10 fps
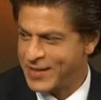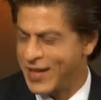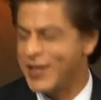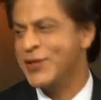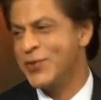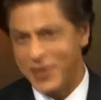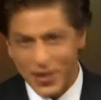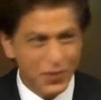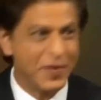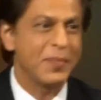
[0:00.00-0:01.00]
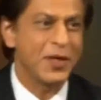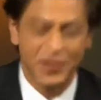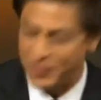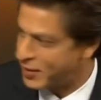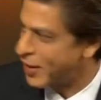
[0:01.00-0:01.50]
Thank you. Thank you very much,
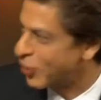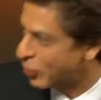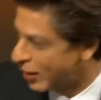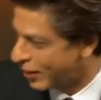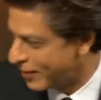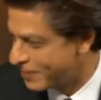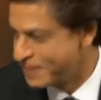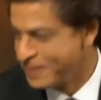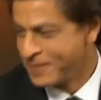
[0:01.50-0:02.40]
everyone.